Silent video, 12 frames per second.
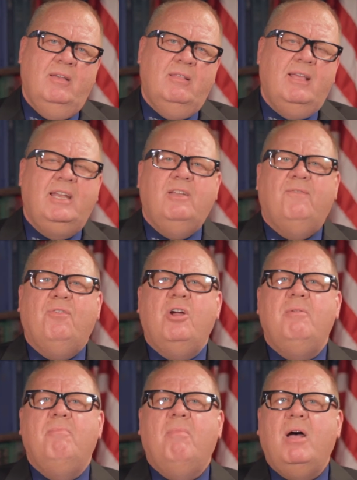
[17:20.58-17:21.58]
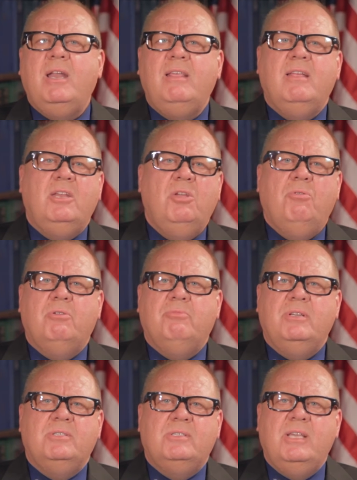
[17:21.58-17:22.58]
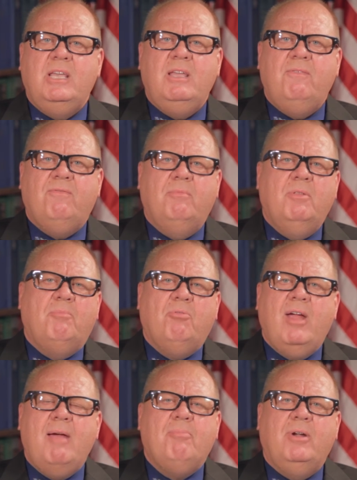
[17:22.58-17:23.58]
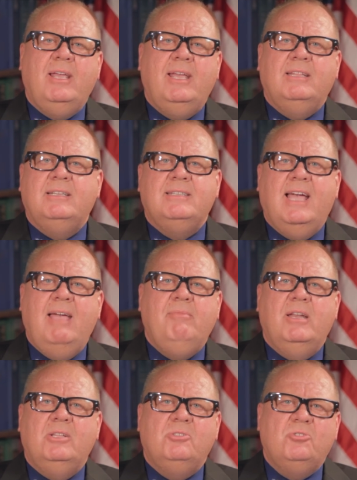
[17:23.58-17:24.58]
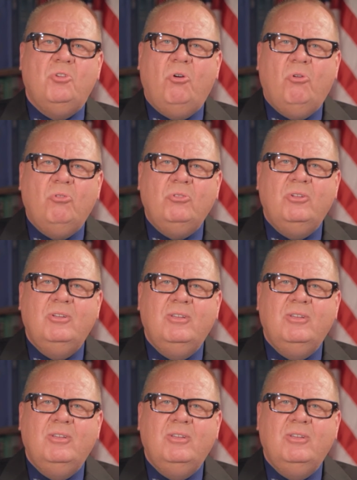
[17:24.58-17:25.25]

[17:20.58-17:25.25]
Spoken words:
They divert money that you would receive from the property at the time that it's sold